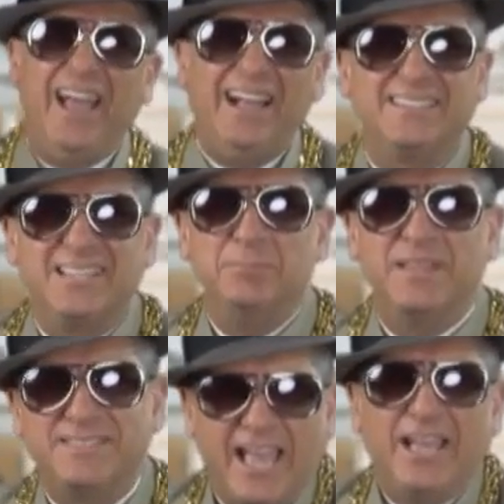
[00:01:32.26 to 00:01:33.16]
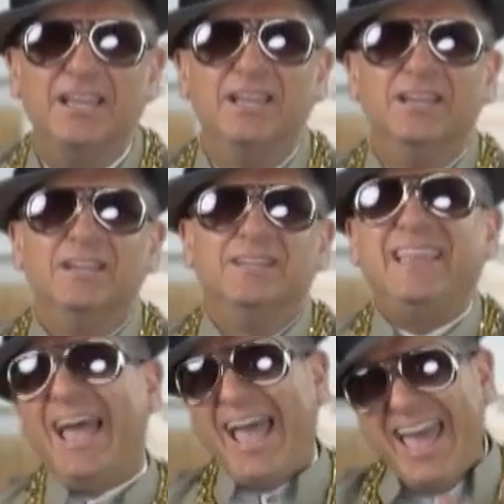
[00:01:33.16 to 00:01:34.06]
got something to say.
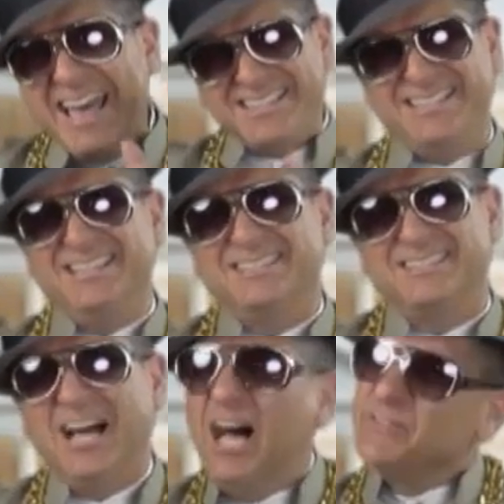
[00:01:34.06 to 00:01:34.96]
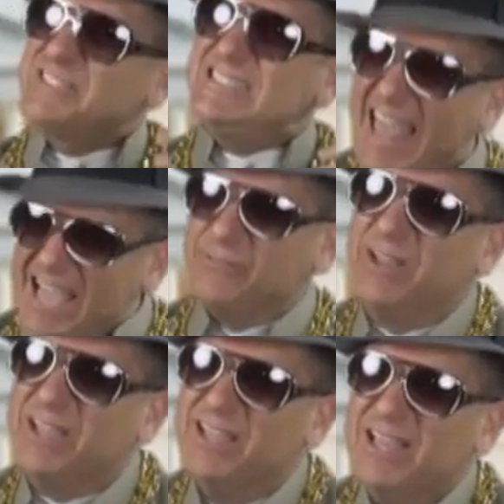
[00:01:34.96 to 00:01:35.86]
The essence of
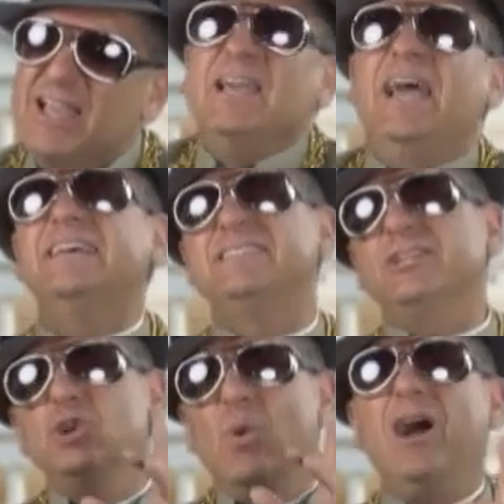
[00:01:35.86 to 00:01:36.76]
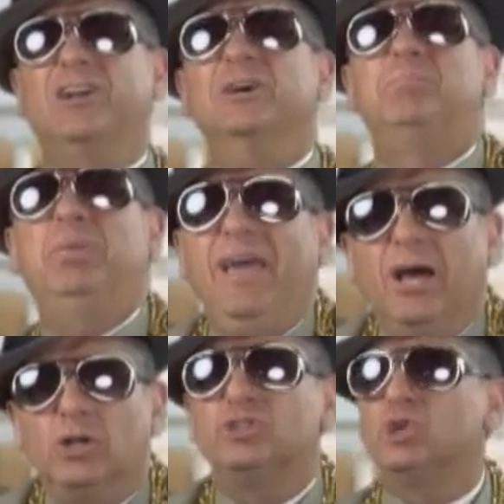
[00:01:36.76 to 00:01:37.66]
slavery is that you are
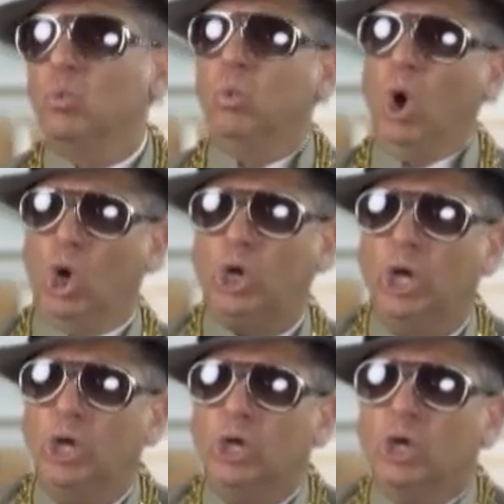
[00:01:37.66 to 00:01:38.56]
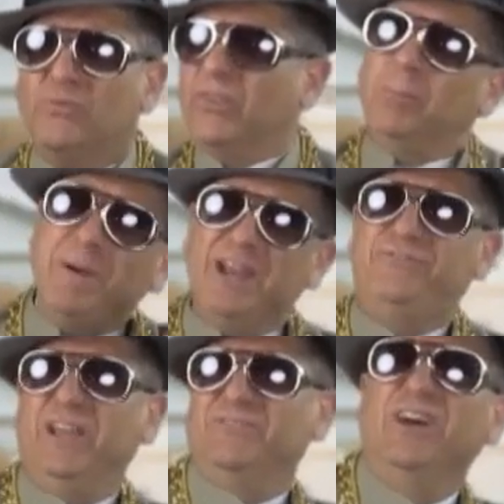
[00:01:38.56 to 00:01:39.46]
compelled to work for the
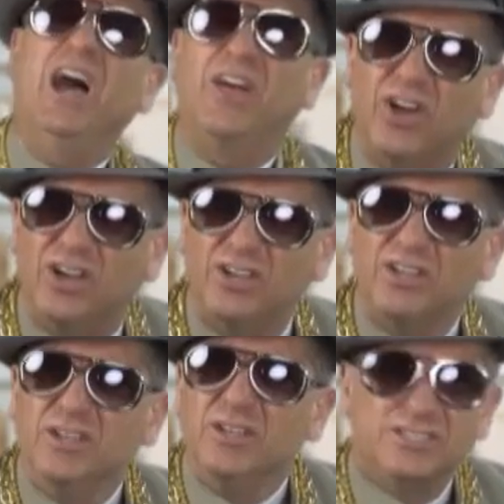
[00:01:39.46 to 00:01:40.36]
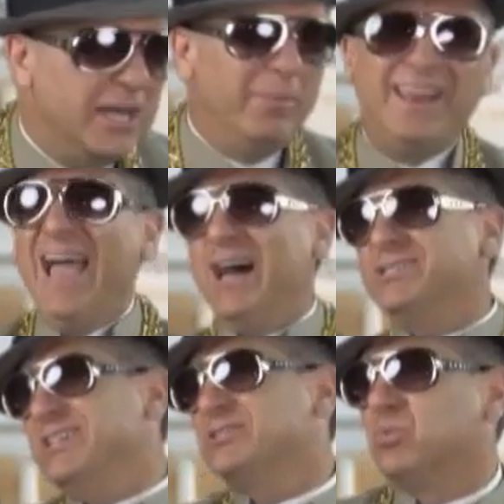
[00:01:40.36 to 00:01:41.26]
benefit of another. Somebody
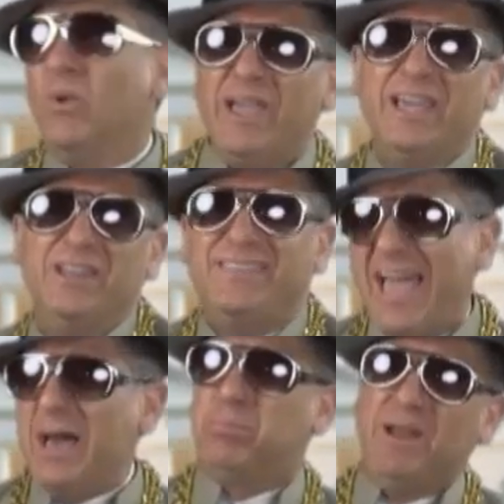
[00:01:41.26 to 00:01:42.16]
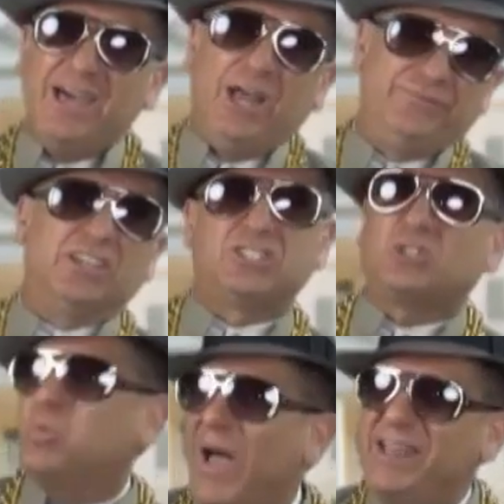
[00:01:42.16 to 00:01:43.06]
else is wringing their bread off the
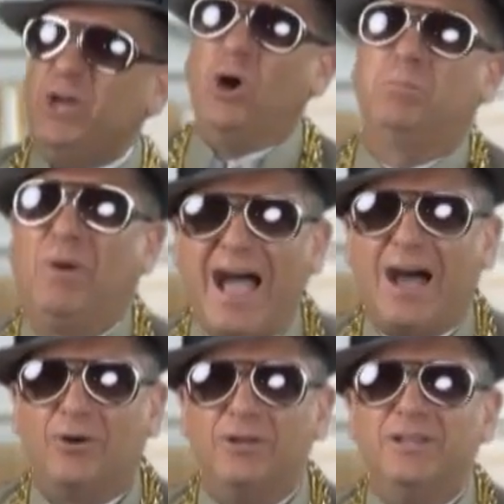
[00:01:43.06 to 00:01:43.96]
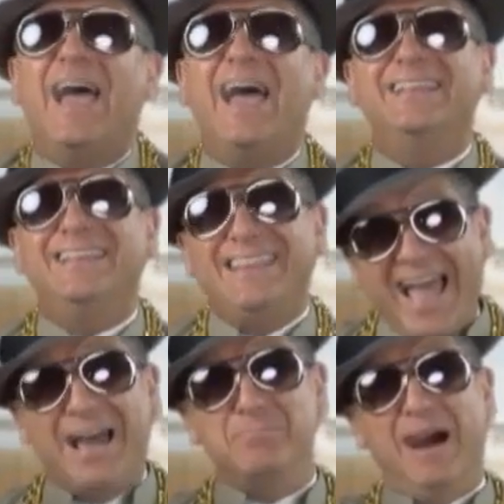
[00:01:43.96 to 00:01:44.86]
sweat of your brow. And
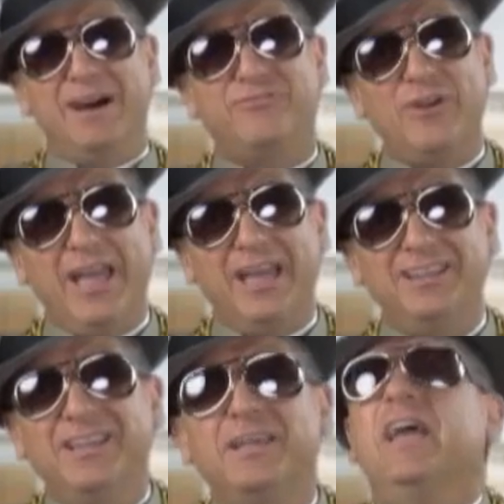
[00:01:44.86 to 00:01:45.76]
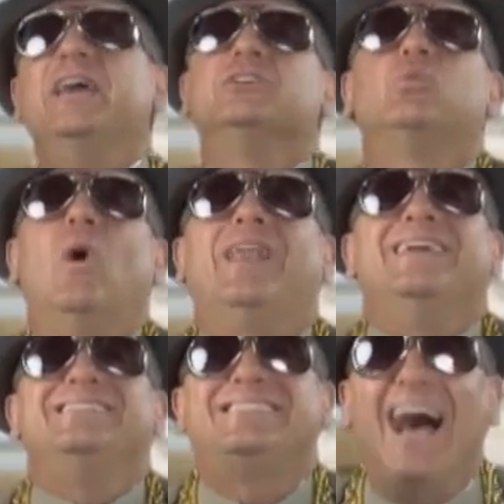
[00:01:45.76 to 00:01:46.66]
that, my friend, is what
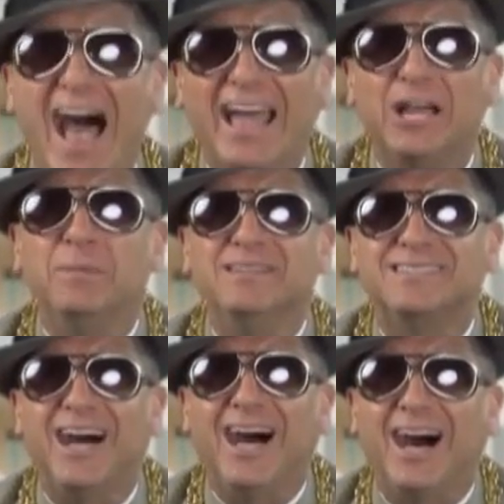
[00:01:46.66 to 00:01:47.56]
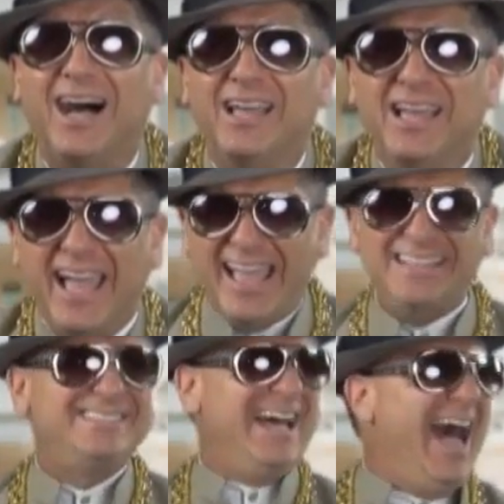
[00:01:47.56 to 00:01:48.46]
entitlements are.
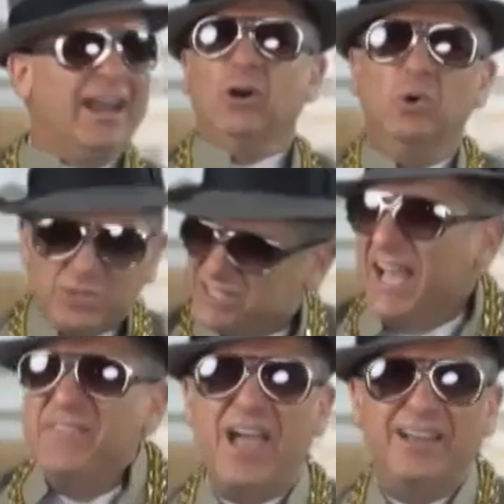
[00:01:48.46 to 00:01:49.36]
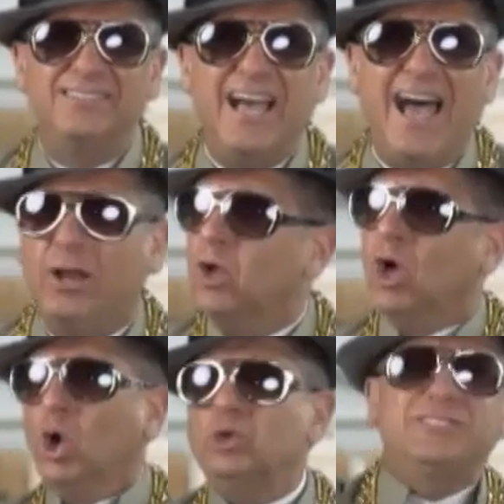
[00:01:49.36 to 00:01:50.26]
Entitled? Who said they're entitled?
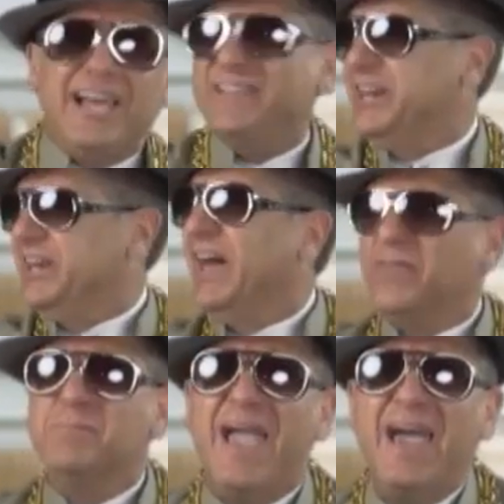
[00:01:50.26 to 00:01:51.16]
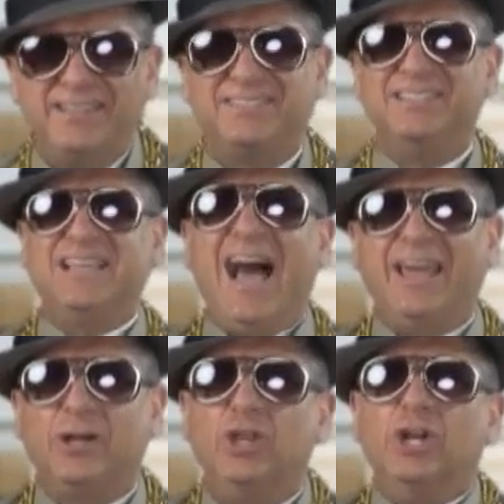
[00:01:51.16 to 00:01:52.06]
Who said that another man is
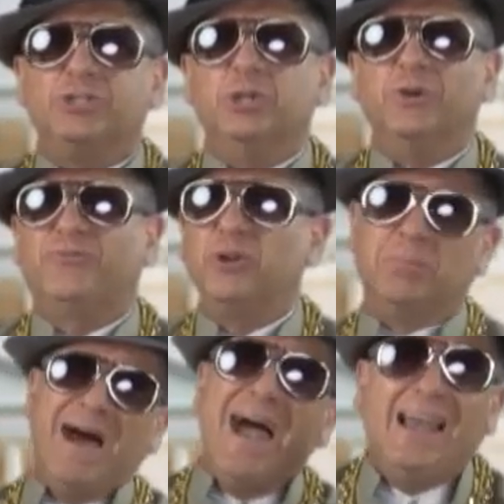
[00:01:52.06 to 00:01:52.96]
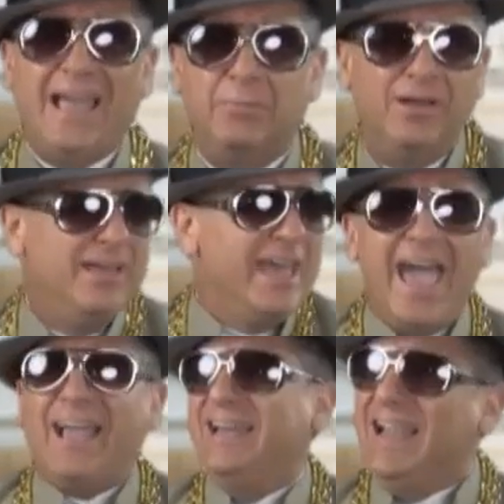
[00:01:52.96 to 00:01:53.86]
entitled to the fruit of my labor?
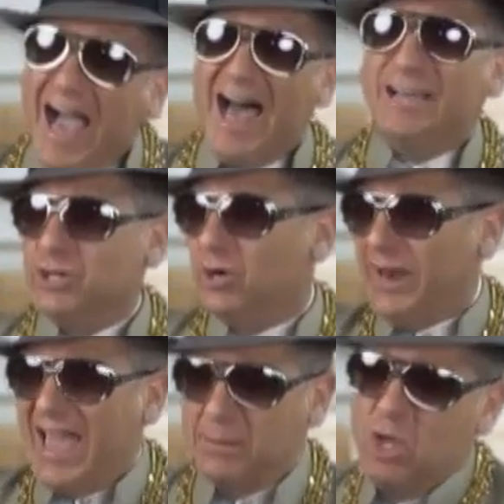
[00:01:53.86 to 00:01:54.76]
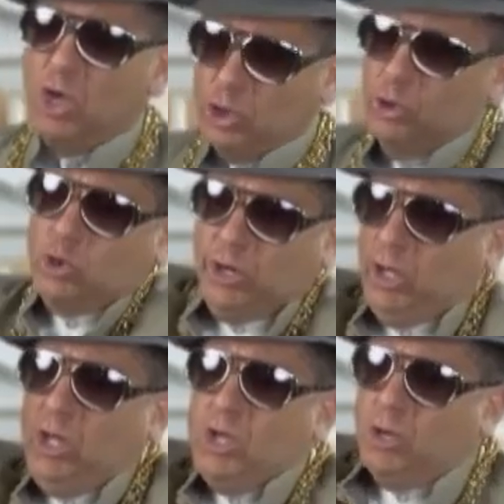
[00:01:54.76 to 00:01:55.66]
Heck, God told Adam, you're
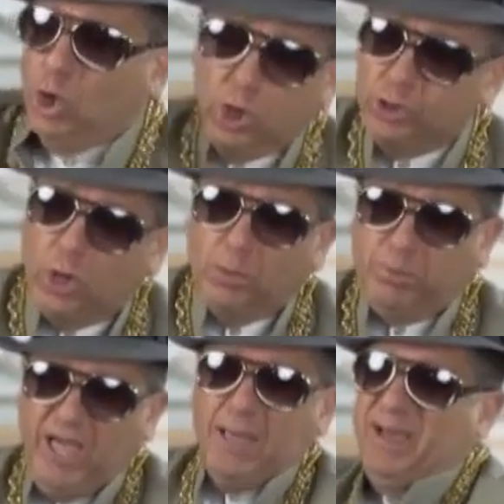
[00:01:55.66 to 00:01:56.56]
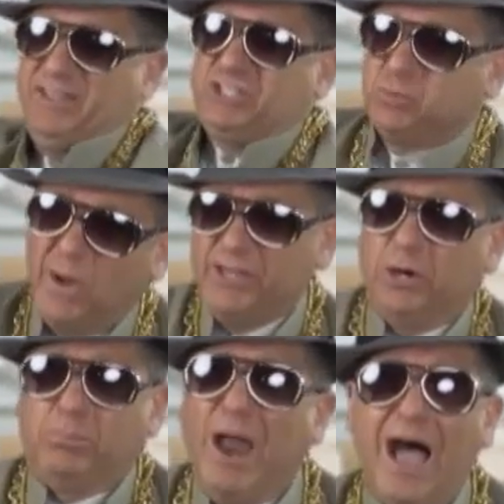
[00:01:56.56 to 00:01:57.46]
gonna earn your bread by the sweat of
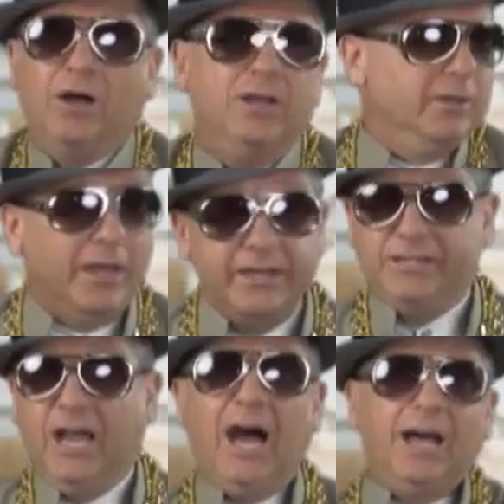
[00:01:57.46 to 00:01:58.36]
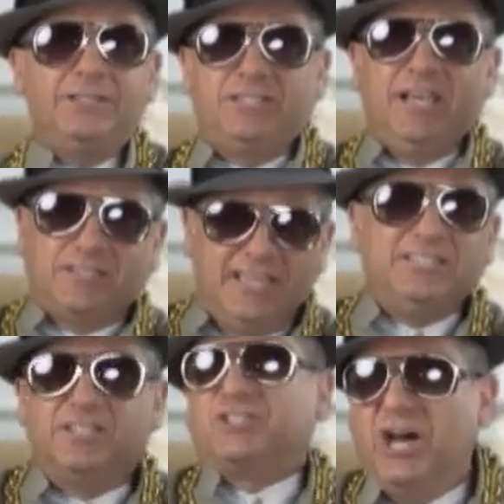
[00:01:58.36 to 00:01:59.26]
your brow. And God says,
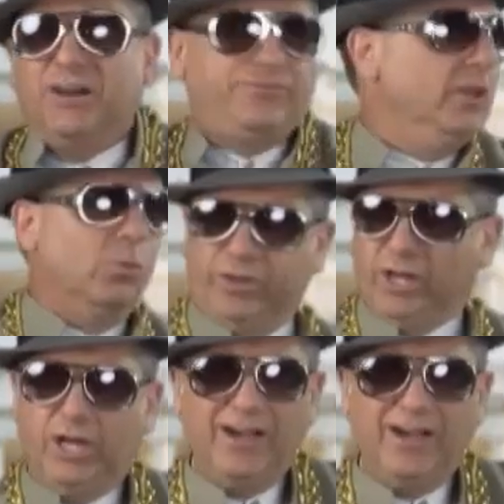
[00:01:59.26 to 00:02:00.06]
this is tough. Well, the